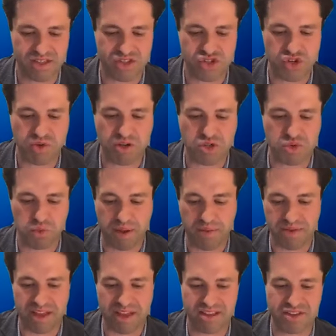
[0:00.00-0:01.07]
Jewish
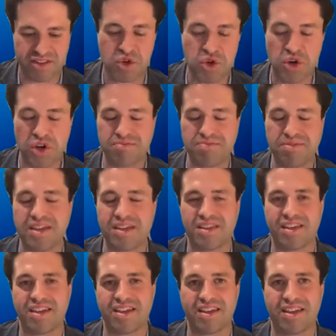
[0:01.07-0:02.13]
women could be
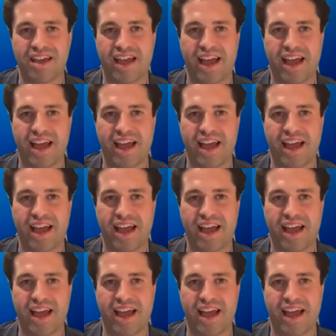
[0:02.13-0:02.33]
the